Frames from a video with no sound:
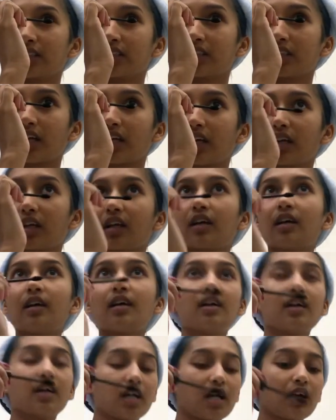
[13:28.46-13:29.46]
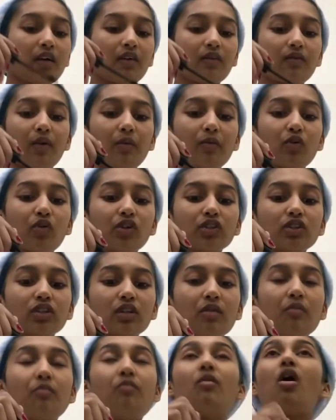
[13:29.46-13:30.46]
Like, if I'm going to
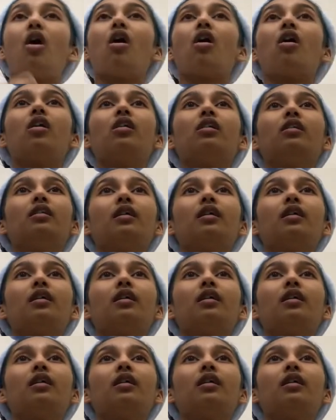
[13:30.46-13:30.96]
the mall,